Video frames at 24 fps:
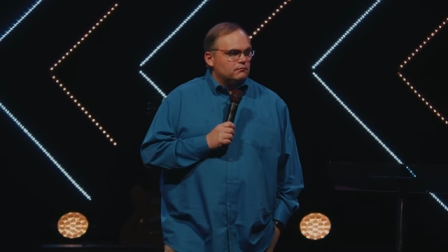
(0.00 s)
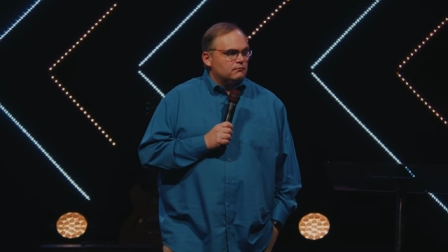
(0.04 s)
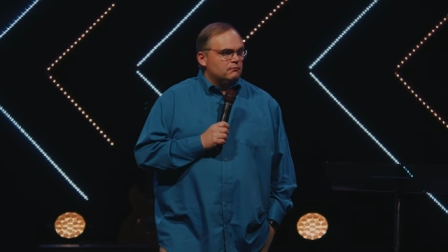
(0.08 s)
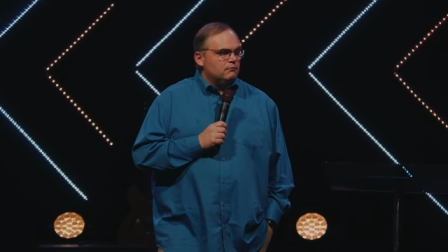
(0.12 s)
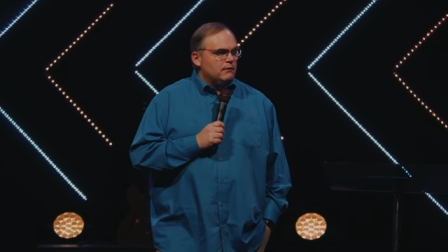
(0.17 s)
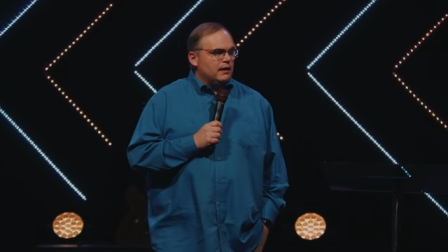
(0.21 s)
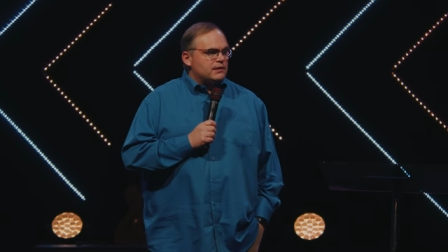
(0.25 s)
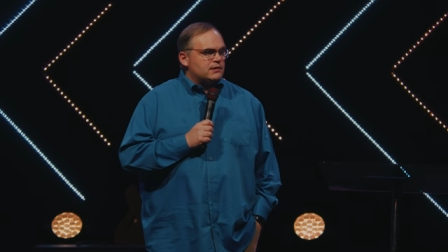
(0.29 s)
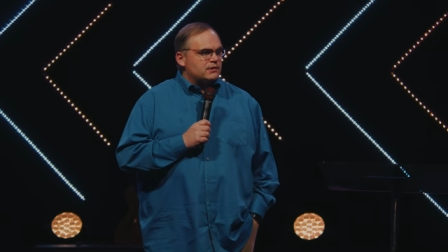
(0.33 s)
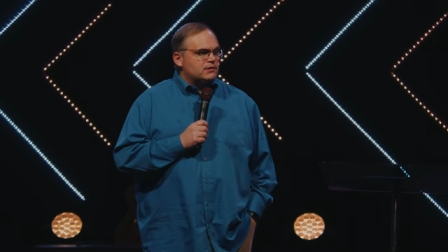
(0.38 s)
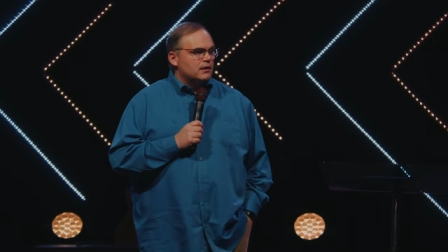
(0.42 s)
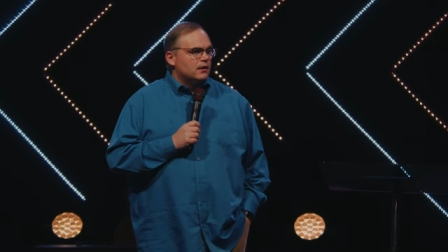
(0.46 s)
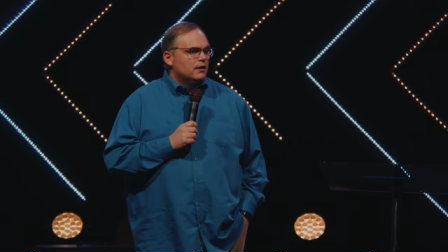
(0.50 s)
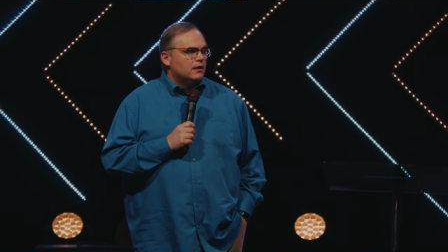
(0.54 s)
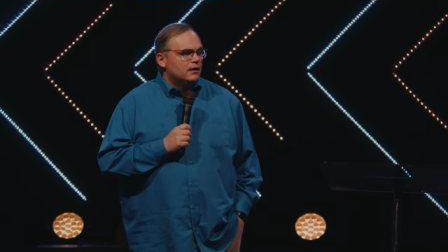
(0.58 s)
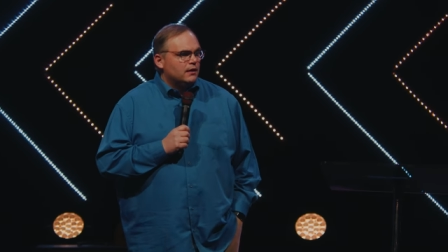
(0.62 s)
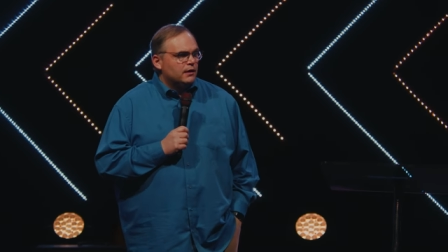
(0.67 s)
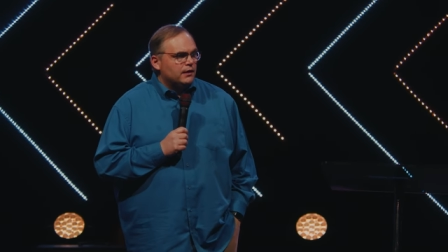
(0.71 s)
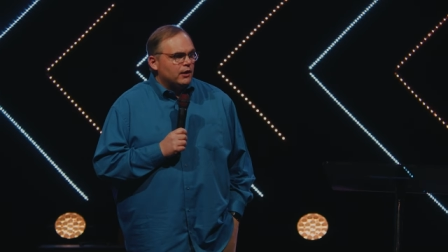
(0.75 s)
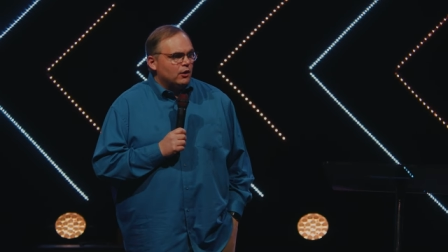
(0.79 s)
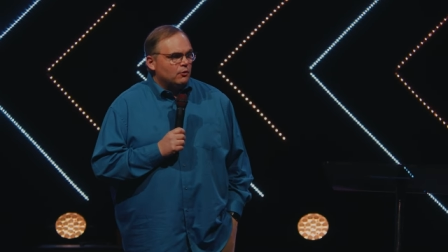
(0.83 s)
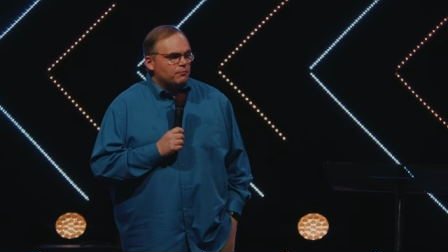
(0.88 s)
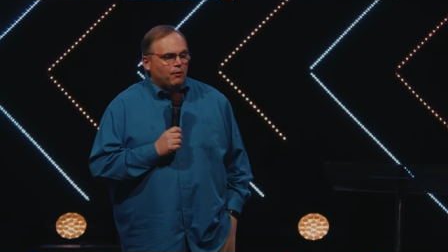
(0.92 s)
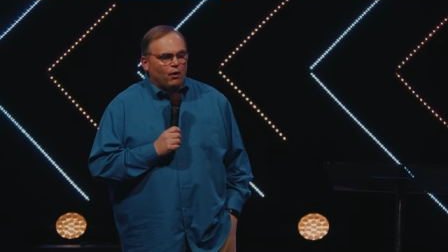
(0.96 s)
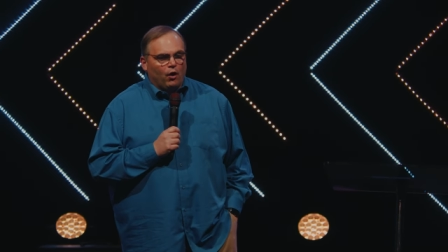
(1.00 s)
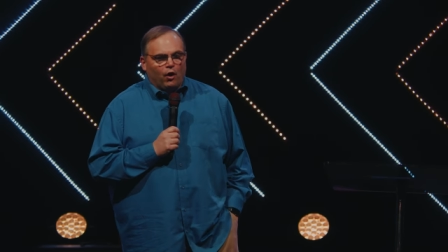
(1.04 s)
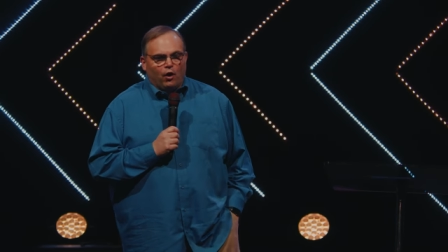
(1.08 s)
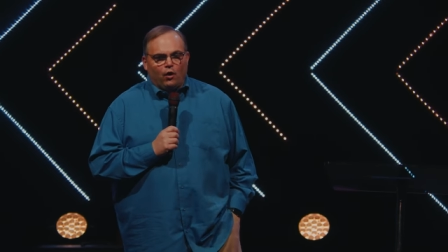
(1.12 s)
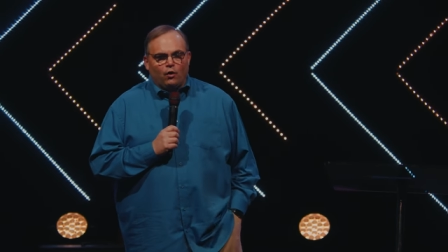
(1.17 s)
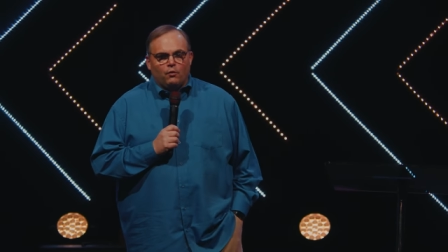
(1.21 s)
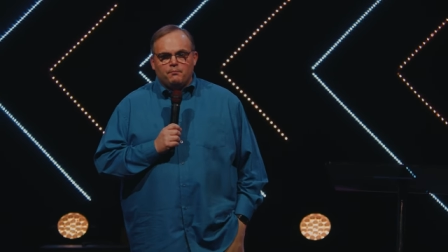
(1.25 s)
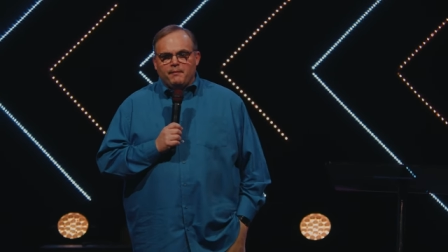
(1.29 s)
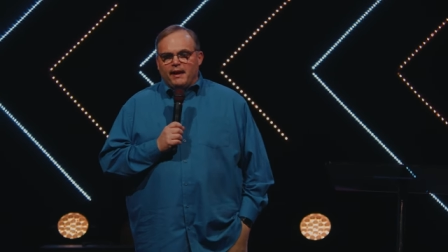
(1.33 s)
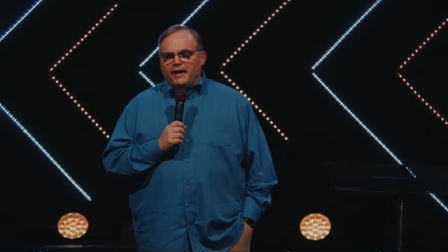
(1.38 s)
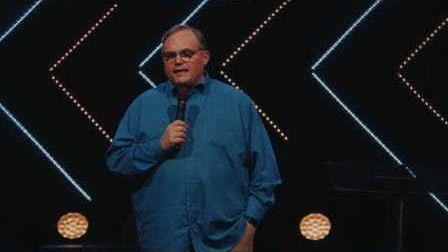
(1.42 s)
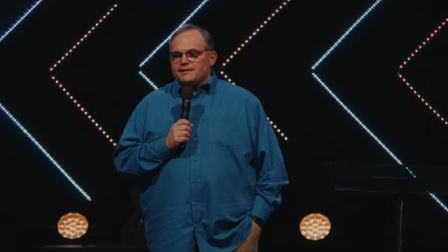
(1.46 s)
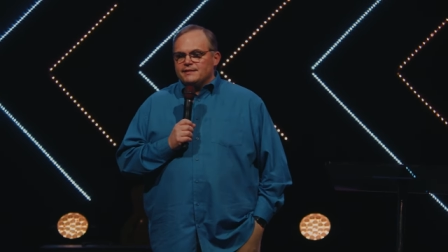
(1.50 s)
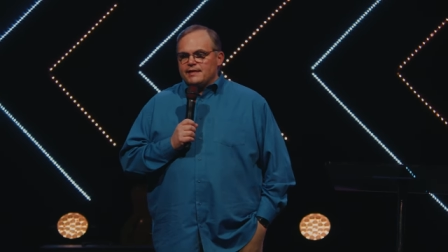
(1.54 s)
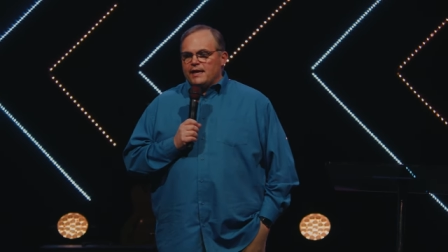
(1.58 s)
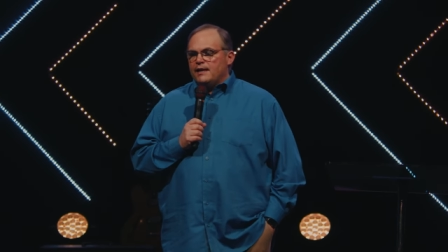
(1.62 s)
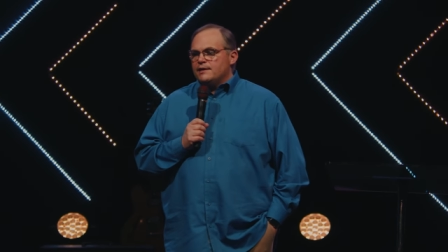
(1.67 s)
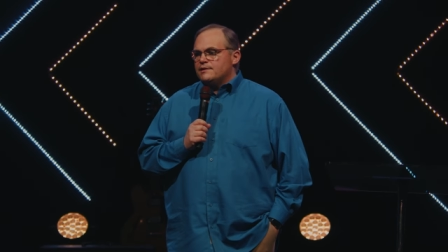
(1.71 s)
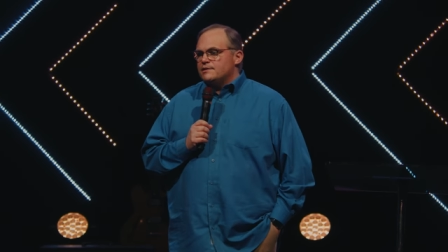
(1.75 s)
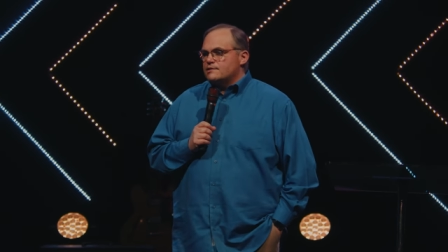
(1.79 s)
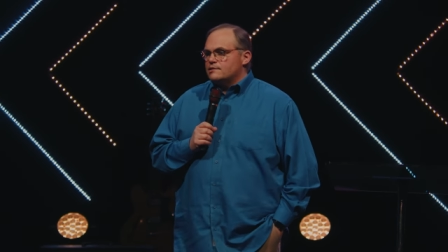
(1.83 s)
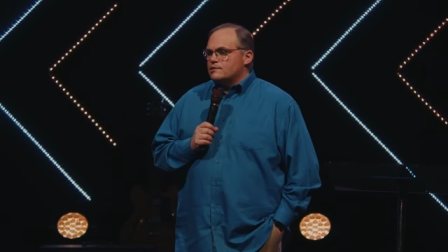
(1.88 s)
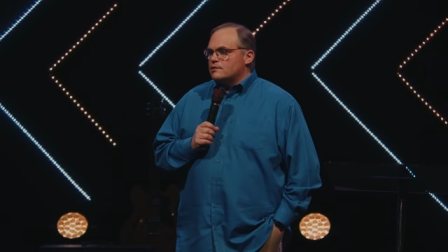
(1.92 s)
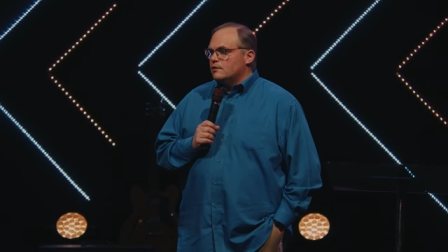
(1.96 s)
It's, you know, Paul made
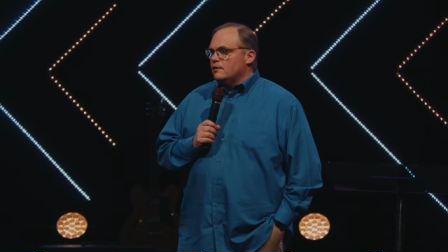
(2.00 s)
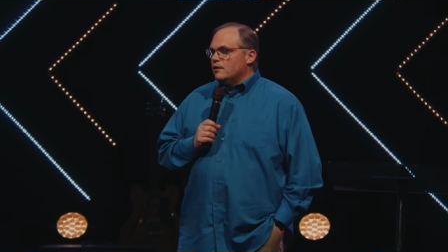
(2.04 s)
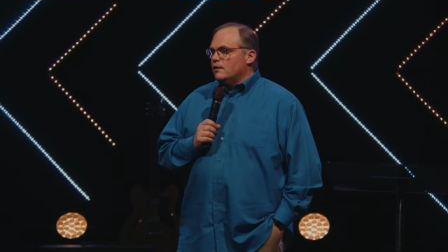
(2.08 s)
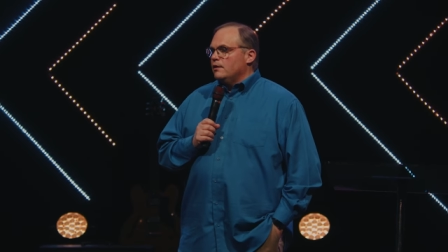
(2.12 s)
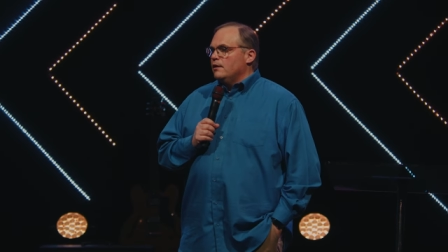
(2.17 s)
tents.